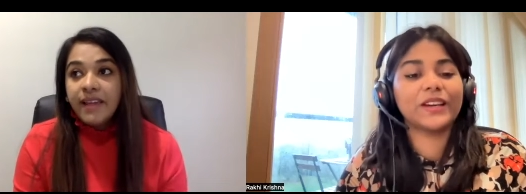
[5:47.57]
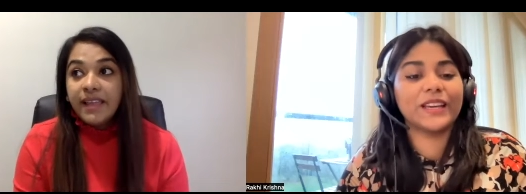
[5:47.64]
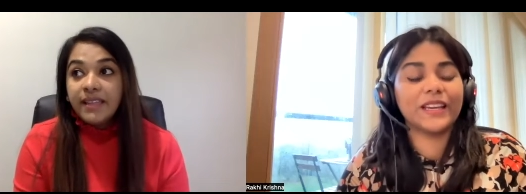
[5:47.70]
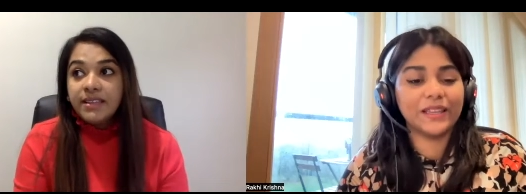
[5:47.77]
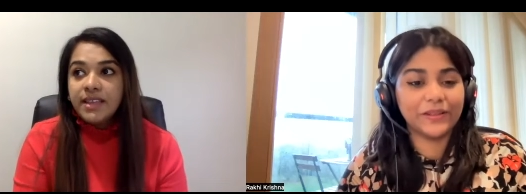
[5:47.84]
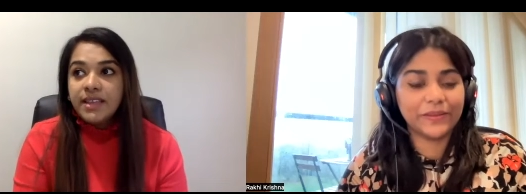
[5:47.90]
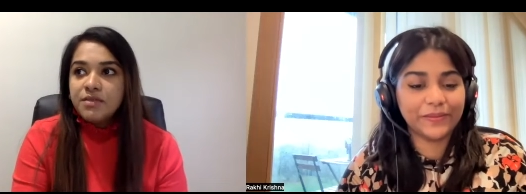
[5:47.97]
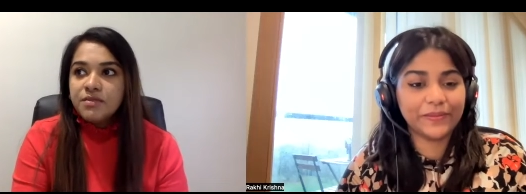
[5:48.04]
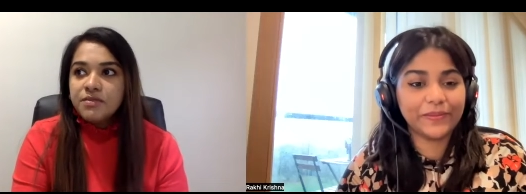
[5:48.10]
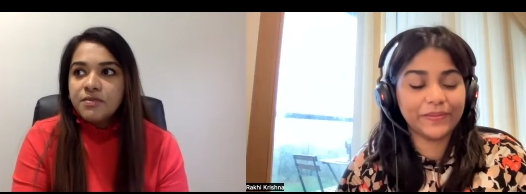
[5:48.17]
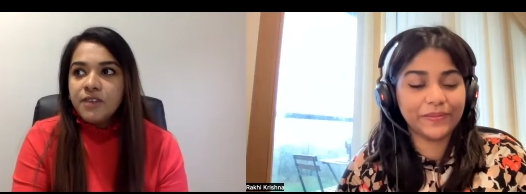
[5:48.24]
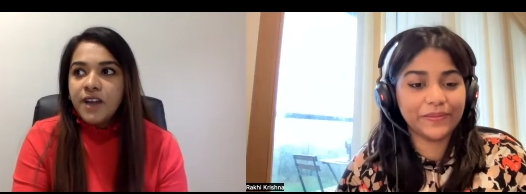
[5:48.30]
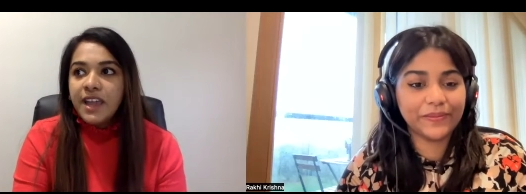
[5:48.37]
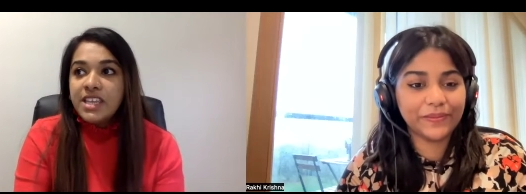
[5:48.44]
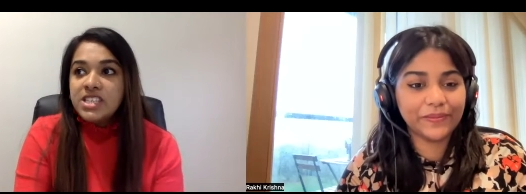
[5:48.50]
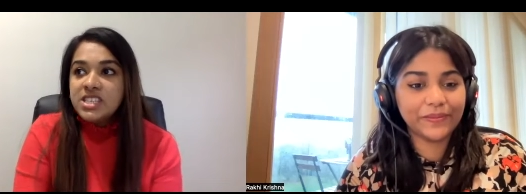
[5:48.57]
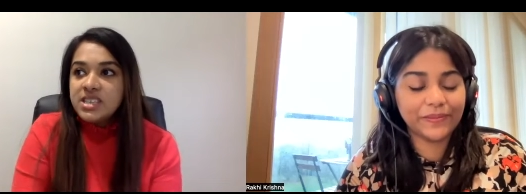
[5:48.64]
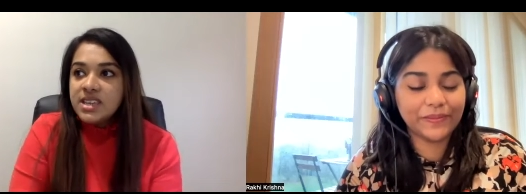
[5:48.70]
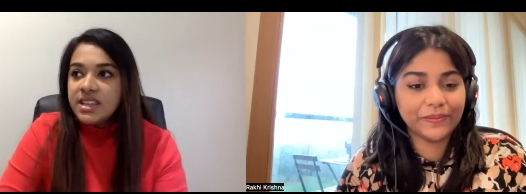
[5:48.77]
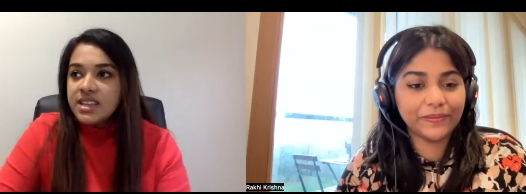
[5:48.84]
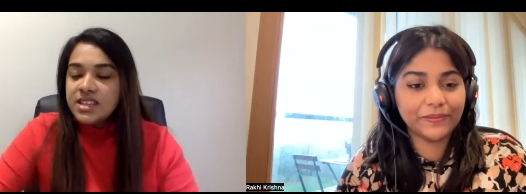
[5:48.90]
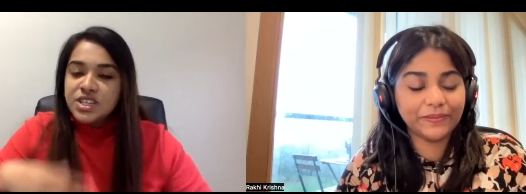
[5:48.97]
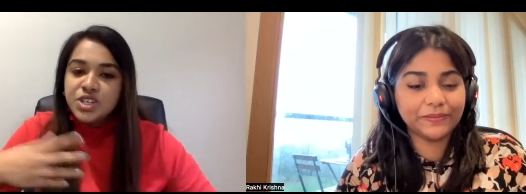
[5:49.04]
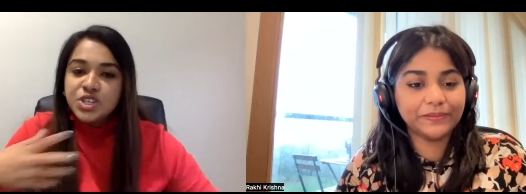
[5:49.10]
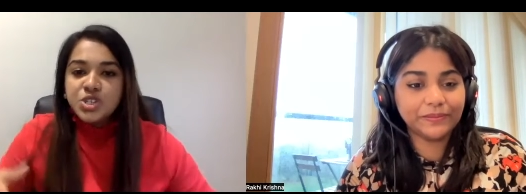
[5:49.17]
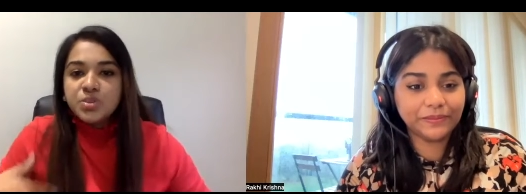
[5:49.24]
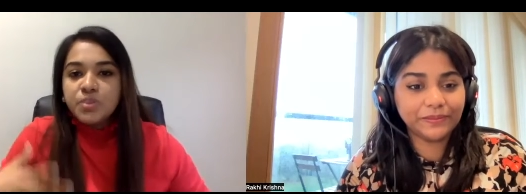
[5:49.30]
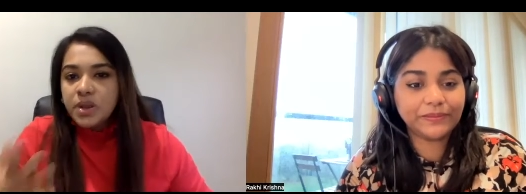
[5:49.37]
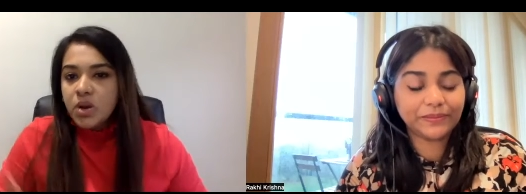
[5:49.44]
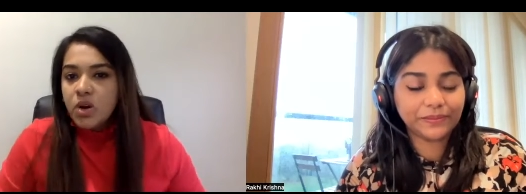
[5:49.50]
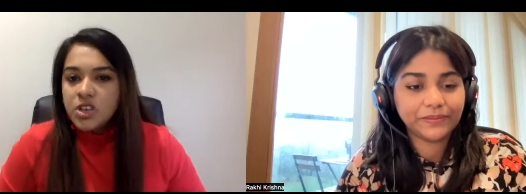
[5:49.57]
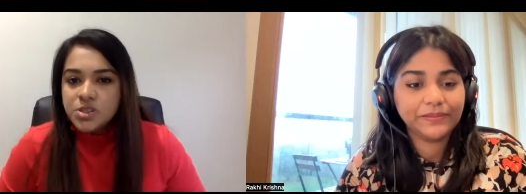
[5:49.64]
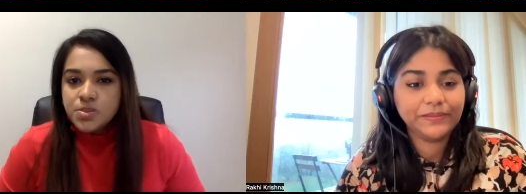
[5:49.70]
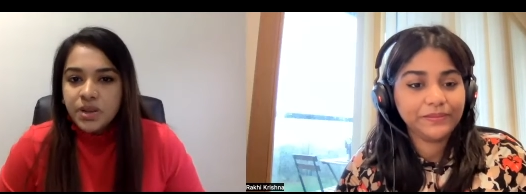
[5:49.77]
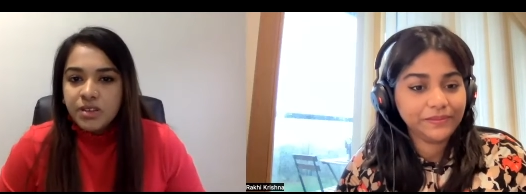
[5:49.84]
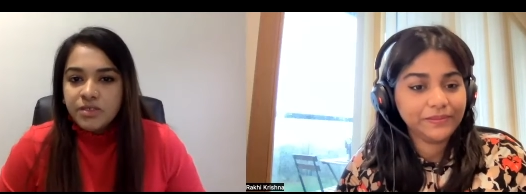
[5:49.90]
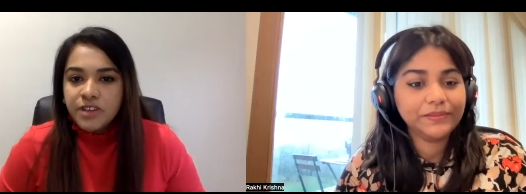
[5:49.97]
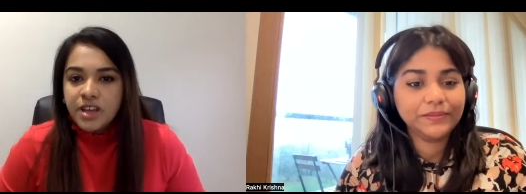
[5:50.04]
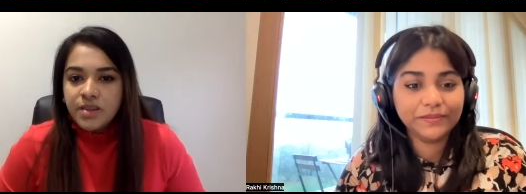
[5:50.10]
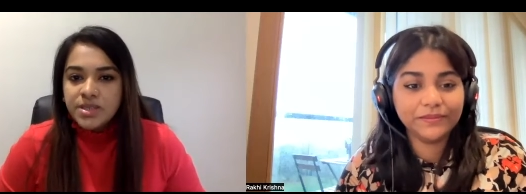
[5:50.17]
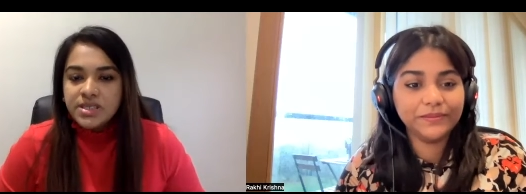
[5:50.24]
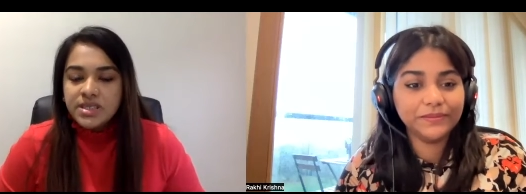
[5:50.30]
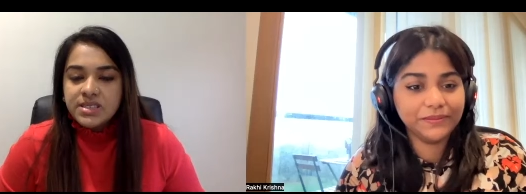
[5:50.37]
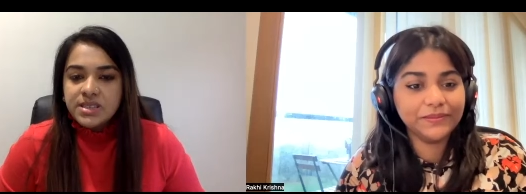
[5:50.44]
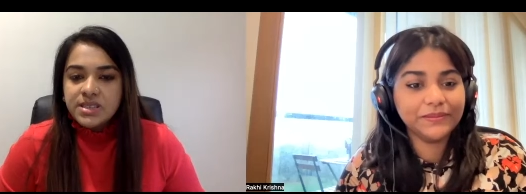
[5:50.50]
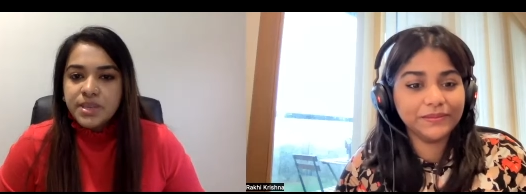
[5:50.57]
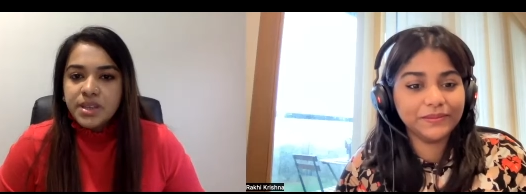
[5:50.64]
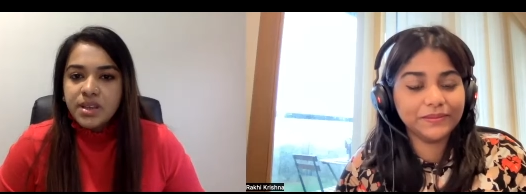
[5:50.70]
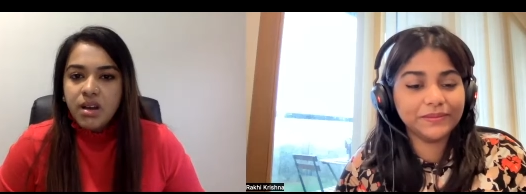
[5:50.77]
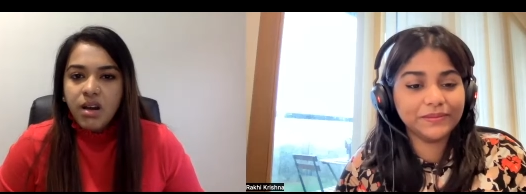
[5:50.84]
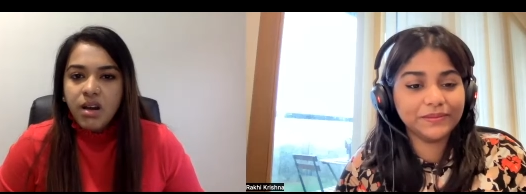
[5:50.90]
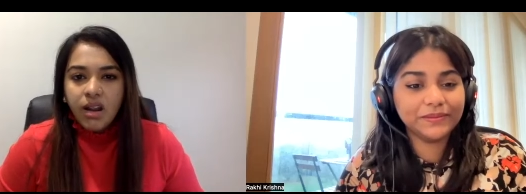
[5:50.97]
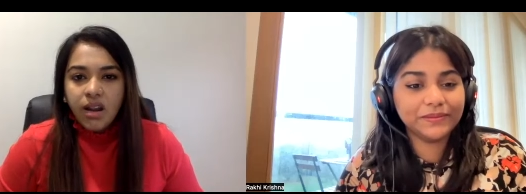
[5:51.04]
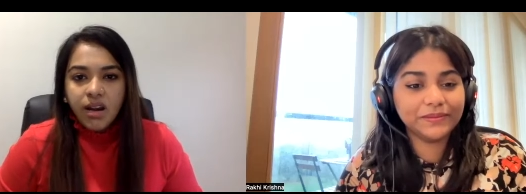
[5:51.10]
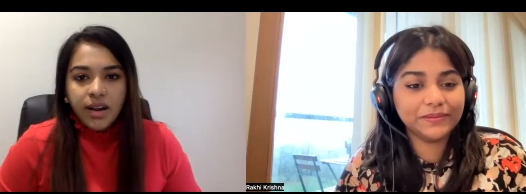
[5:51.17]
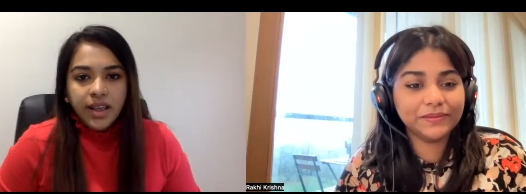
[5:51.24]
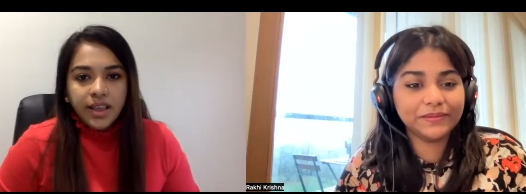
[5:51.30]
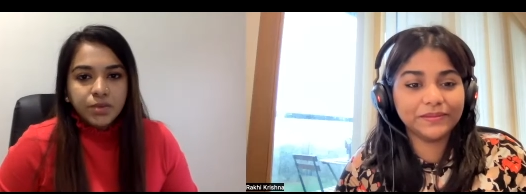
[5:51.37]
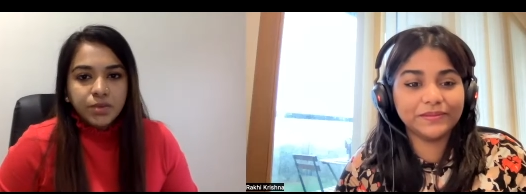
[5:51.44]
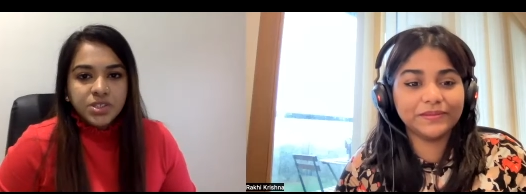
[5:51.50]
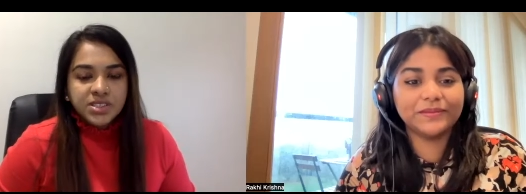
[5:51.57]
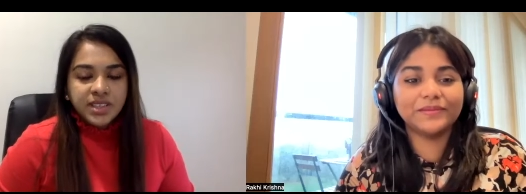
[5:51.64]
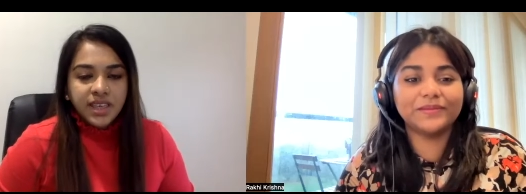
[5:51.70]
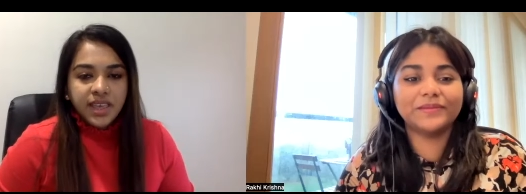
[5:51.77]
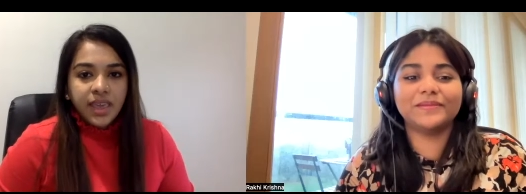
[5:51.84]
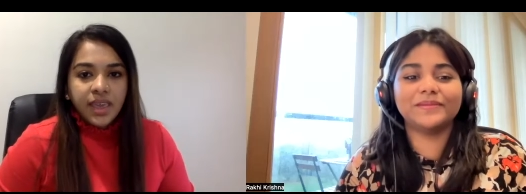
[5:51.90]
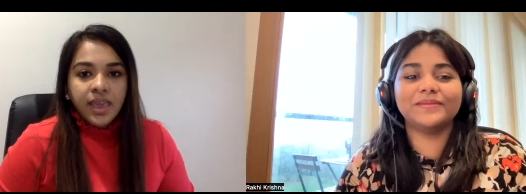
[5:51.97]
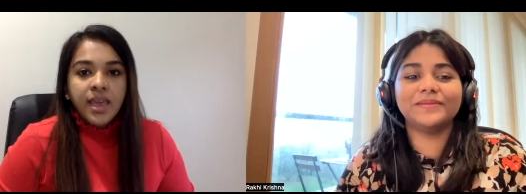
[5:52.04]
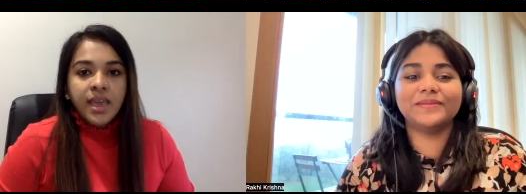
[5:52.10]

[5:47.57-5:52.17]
Speaker 1: rather than finding an internship in hospital pharmacy. It's a bit hard, I would say,